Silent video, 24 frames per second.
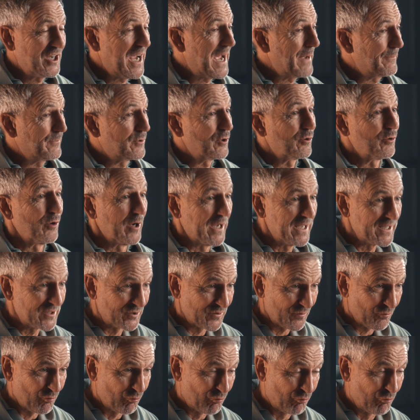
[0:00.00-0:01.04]
chapter
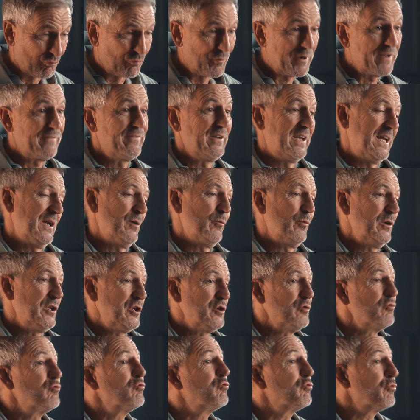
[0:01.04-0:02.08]
is riveting when
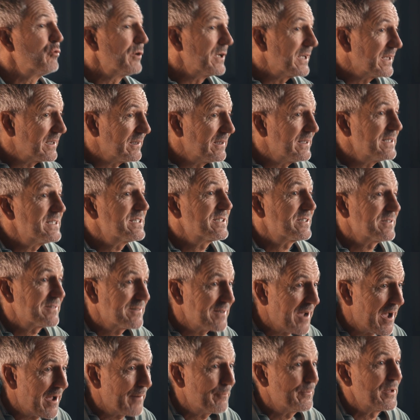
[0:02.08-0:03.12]
you really
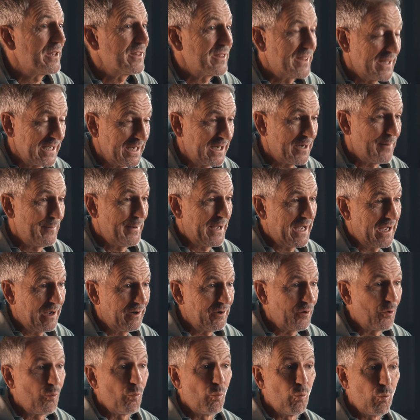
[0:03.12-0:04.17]
stop and think
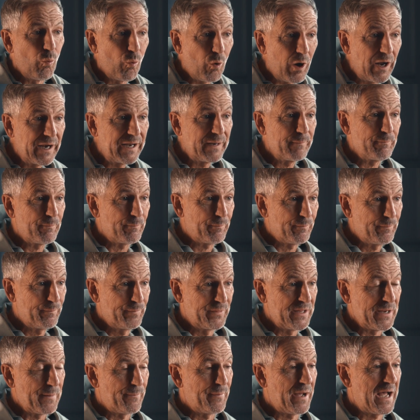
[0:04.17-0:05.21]
about what
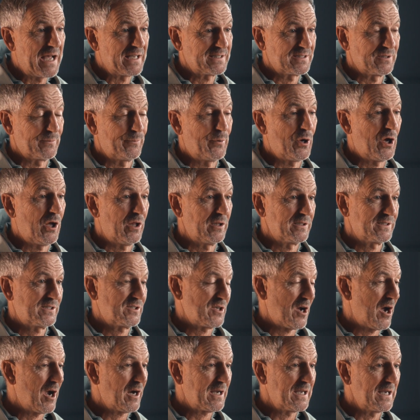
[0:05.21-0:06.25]
the Apostle Paul is
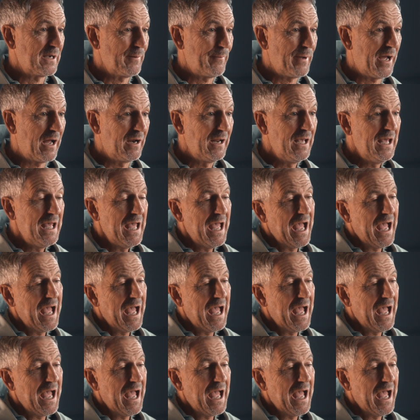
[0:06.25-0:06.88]
talking about.